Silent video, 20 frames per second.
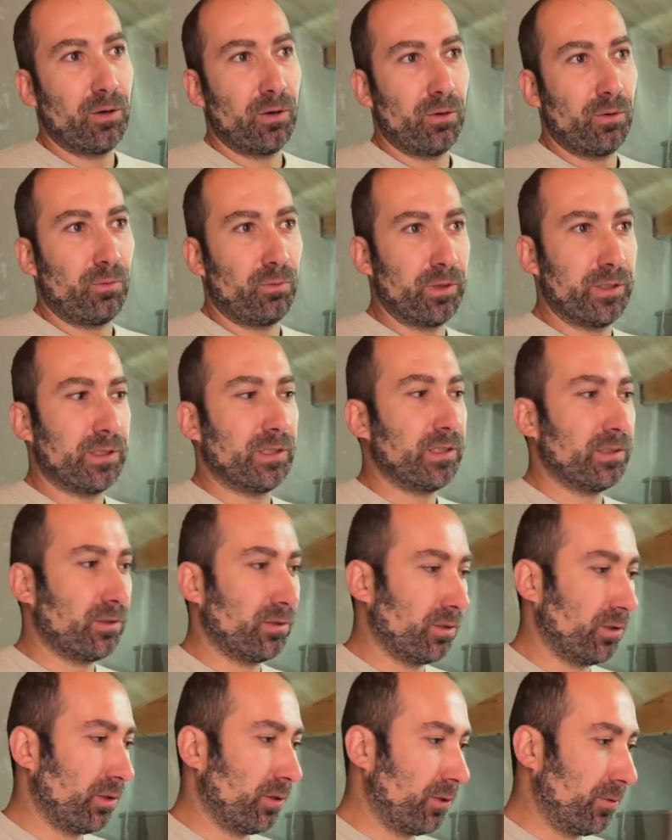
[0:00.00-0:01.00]
which is
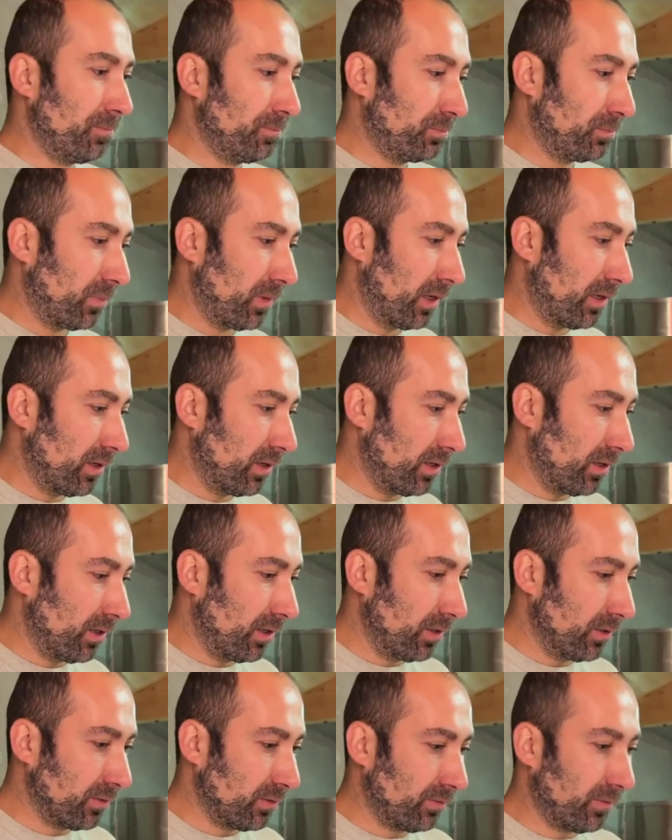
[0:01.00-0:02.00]

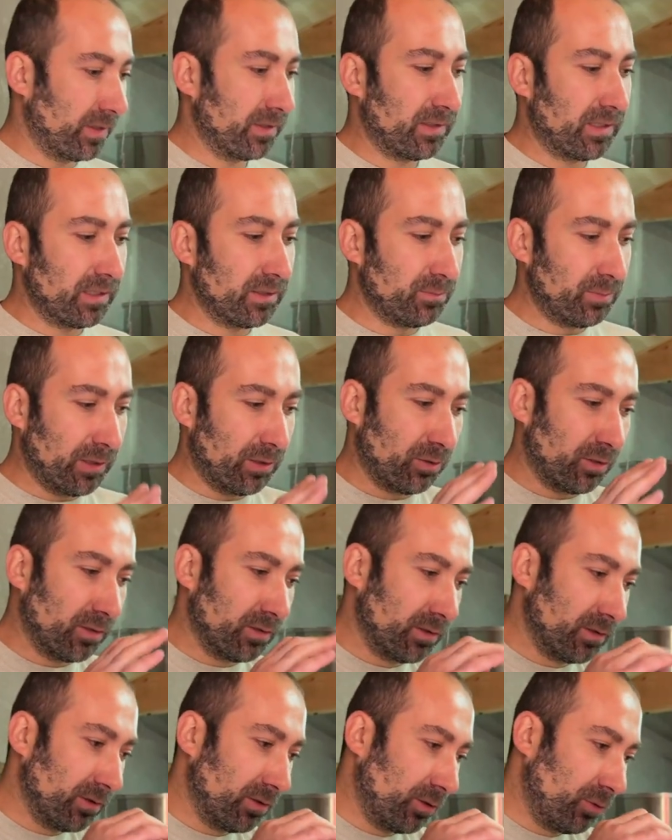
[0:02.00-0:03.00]
the fastest
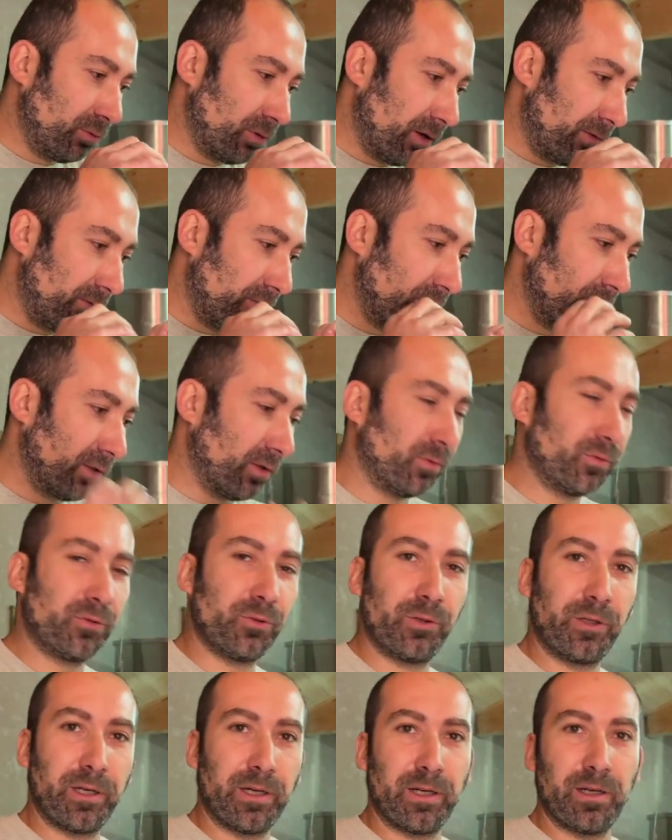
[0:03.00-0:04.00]
because you have a lot of
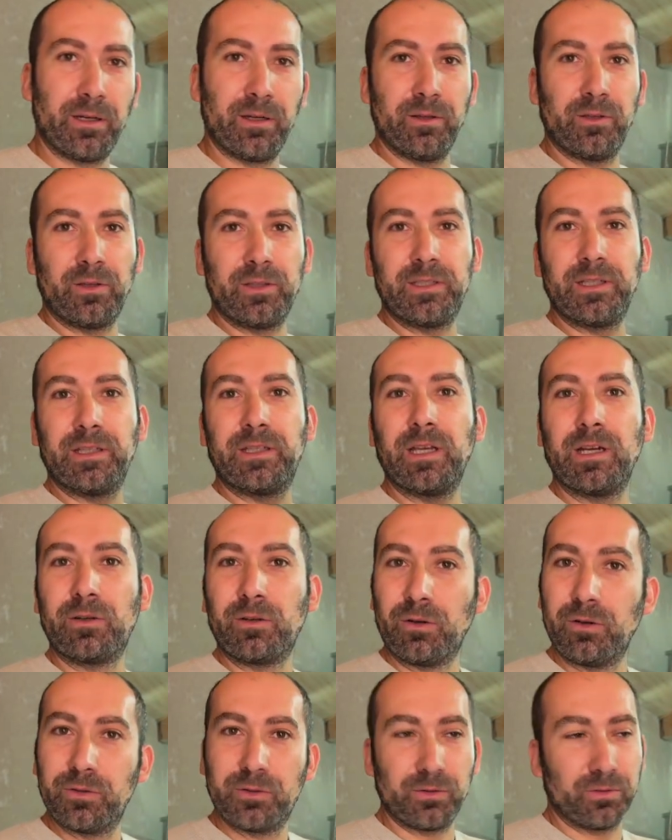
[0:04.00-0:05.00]
sugar, not yet
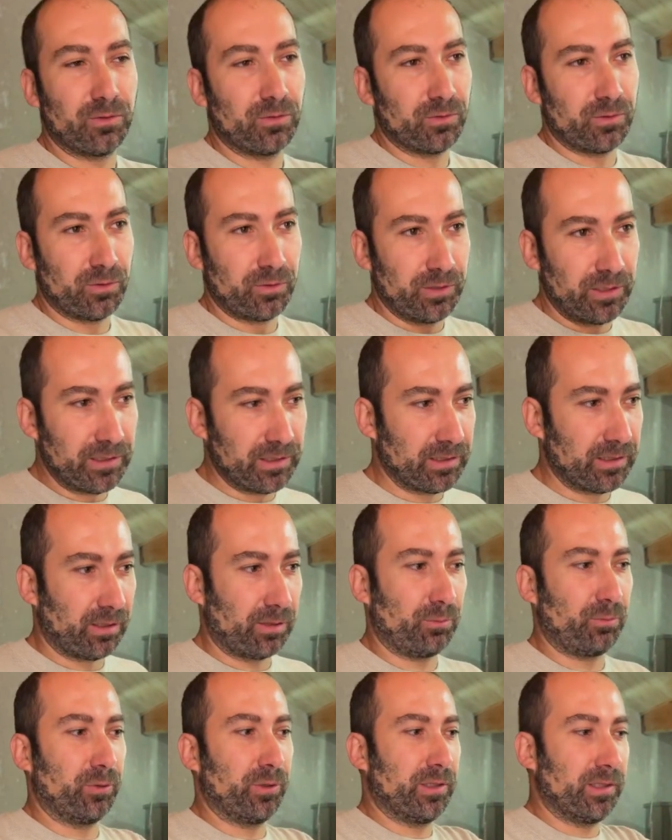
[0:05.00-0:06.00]
alcohol, so the yeast are
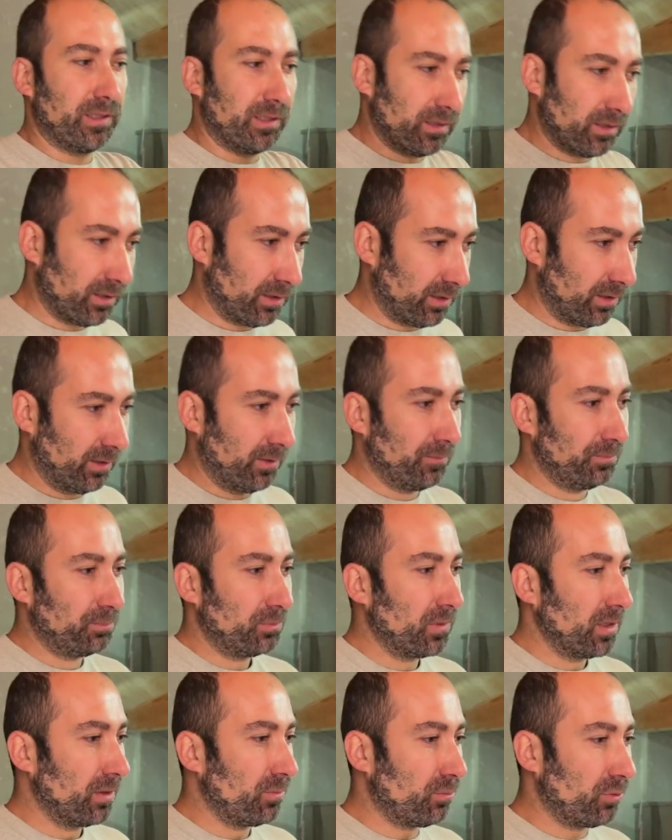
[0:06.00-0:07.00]
pretty
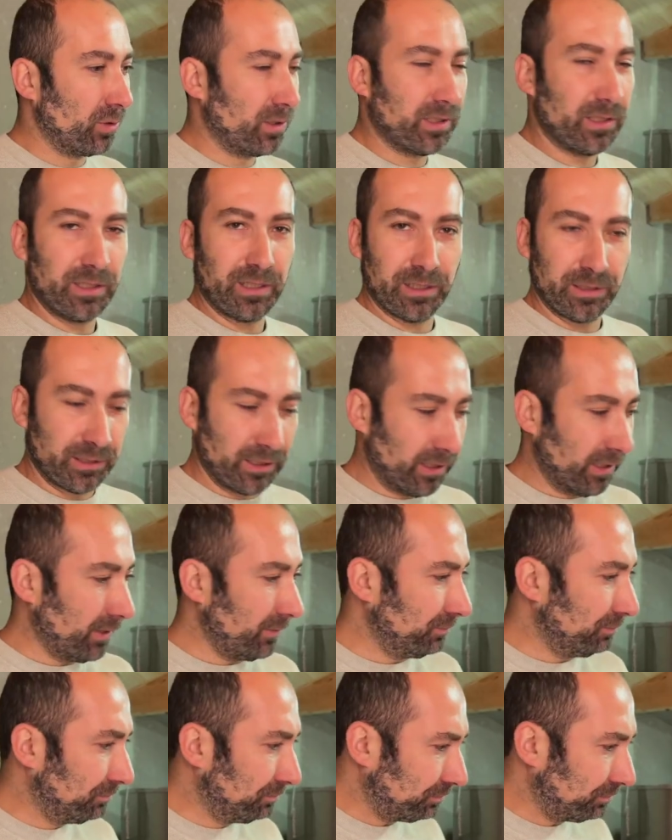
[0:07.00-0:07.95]
energetic.